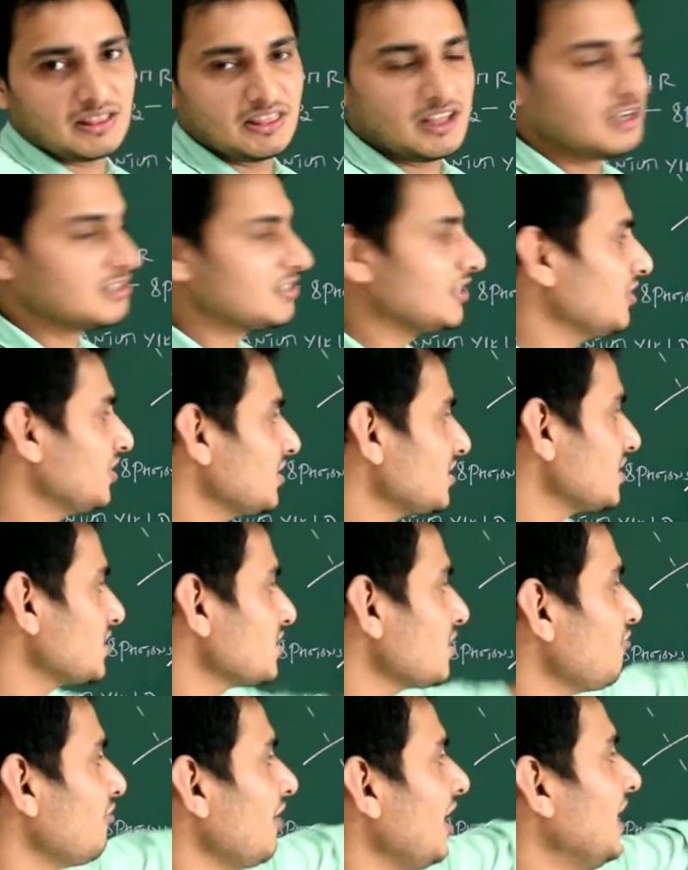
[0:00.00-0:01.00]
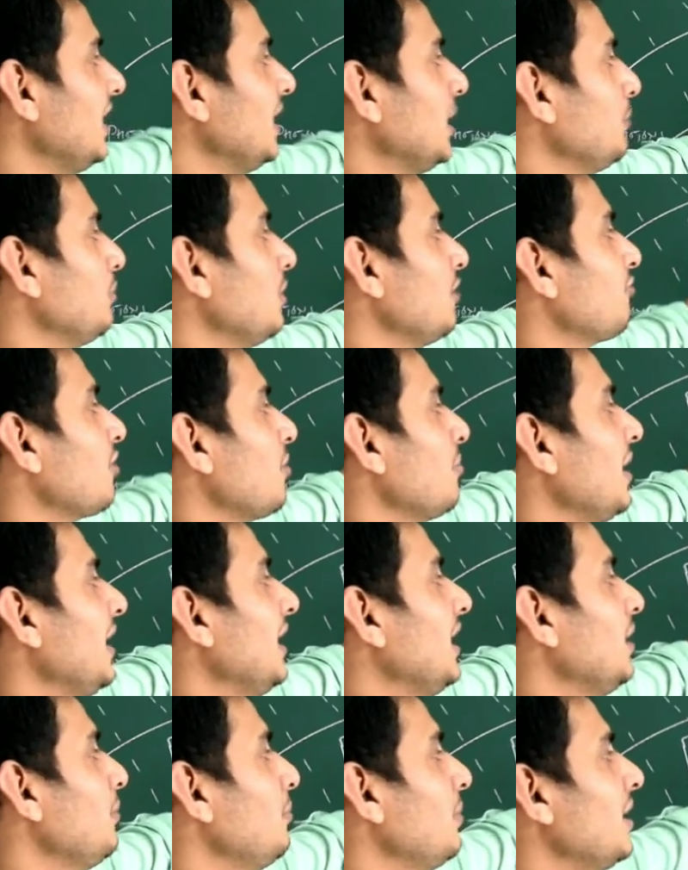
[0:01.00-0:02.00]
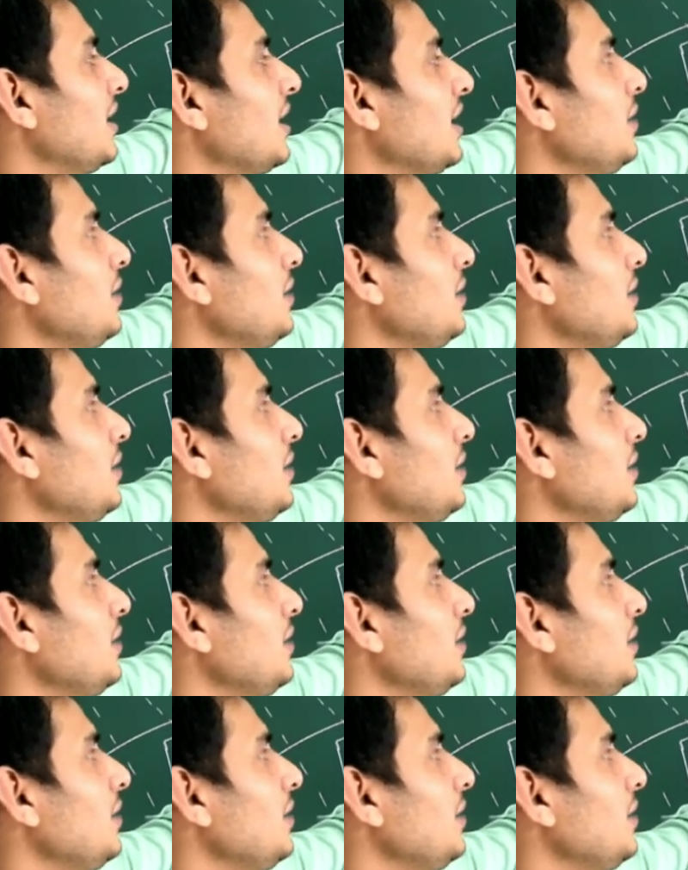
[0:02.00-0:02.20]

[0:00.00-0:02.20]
The synthesis of ATP from ADP and